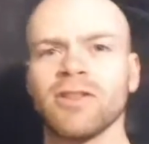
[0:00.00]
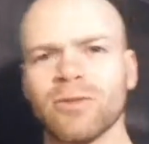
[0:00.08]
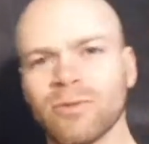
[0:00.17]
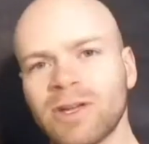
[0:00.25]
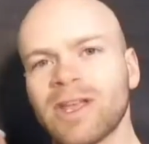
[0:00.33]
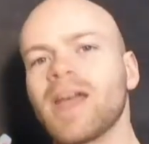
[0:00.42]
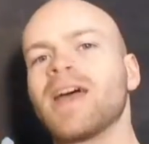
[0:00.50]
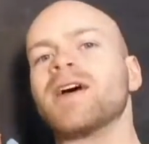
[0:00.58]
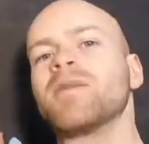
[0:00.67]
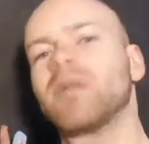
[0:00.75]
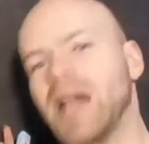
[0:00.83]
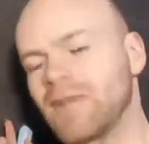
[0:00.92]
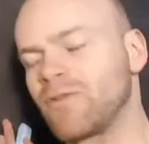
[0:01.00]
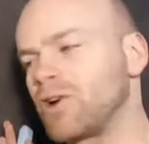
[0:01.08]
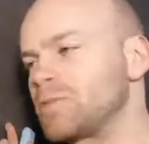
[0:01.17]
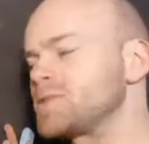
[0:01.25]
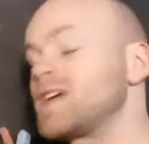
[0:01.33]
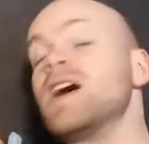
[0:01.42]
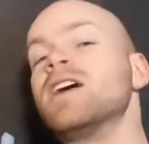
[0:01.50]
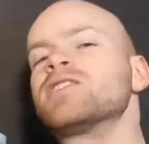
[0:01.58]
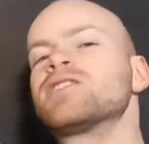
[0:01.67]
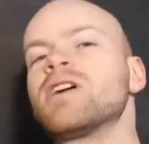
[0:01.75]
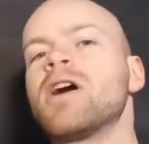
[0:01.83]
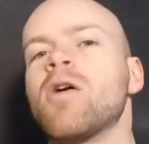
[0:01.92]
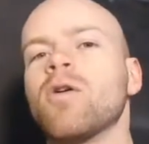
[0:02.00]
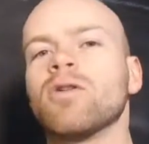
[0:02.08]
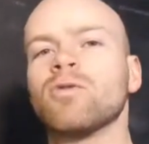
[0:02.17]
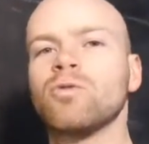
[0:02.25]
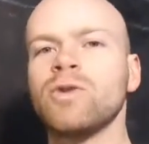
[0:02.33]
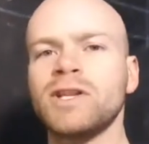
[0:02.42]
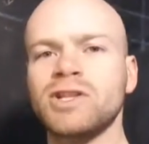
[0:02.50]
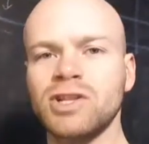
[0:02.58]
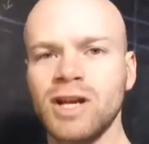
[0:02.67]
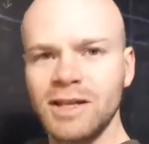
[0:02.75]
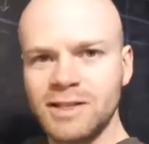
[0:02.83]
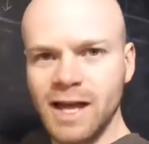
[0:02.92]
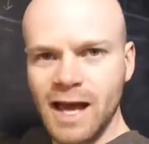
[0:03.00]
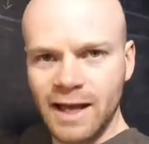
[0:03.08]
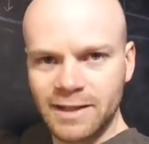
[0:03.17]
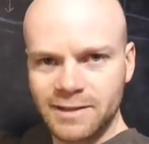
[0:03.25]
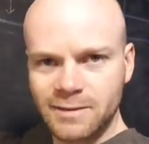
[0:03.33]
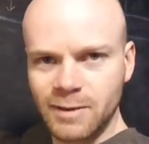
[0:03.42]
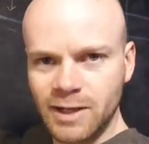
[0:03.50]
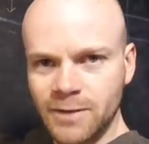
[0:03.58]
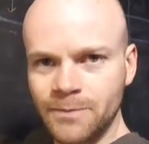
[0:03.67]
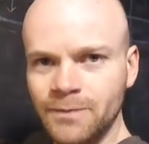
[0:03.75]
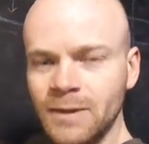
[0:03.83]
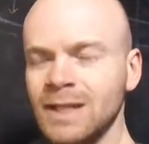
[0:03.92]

3 platforms. So, Rich has asked me,